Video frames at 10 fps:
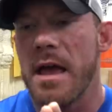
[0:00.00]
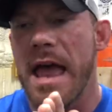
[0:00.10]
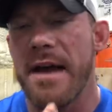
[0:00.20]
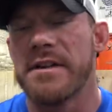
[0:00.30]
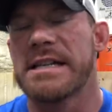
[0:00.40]

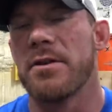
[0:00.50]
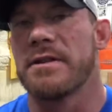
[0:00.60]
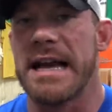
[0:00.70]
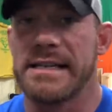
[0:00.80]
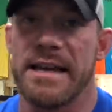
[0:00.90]
every single
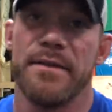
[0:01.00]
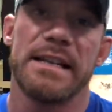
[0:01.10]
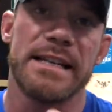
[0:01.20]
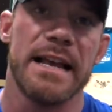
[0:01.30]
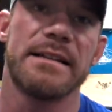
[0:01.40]
Thanksgiving
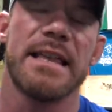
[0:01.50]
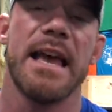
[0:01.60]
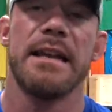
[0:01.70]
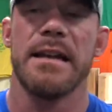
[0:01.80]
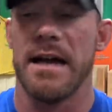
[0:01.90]
since
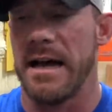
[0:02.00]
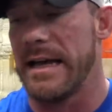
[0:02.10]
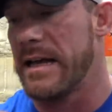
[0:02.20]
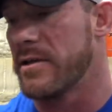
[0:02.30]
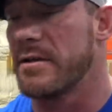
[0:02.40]
then,
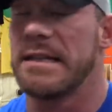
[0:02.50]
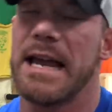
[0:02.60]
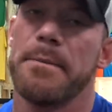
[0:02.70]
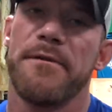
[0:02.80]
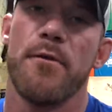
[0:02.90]
either the
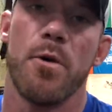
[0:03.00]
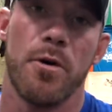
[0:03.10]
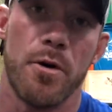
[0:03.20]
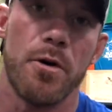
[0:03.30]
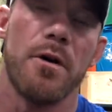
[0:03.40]
day
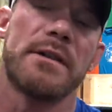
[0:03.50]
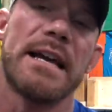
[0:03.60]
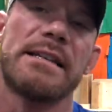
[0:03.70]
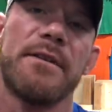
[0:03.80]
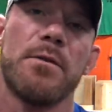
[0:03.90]
before or on
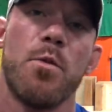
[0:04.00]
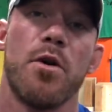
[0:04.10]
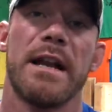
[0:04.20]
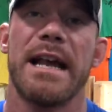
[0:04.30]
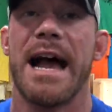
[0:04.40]
Thanksgiving
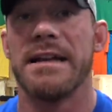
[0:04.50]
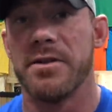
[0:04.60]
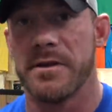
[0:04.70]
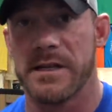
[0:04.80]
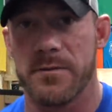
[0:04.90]
morning, I
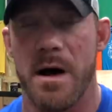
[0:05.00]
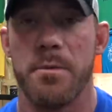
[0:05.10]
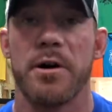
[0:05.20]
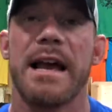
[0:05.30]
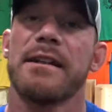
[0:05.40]
do this squat
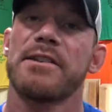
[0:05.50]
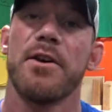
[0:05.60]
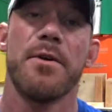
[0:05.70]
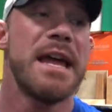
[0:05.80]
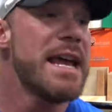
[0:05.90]
workout.
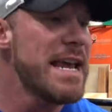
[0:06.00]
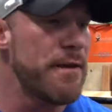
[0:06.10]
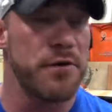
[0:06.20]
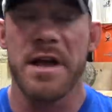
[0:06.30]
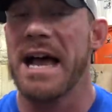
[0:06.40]
So
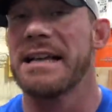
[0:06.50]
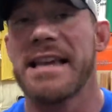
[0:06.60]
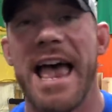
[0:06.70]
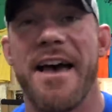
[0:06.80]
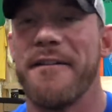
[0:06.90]
if you guys
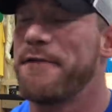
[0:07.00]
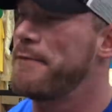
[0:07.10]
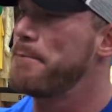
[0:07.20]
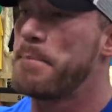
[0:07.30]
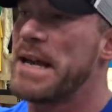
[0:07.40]

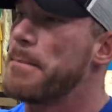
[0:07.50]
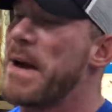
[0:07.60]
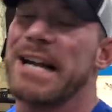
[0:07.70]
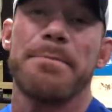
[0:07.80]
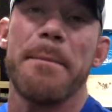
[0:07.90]
have been
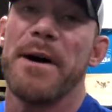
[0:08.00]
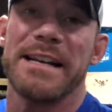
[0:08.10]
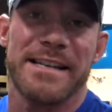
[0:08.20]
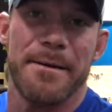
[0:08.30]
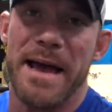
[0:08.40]
impacted by
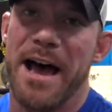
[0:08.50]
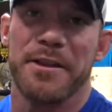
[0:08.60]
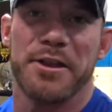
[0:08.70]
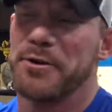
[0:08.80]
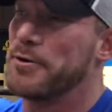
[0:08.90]
Mike somehow
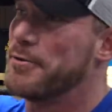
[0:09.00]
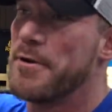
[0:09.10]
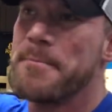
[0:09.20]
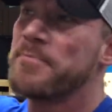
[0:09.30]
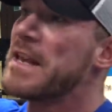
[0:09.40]

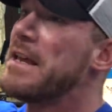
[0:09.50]
through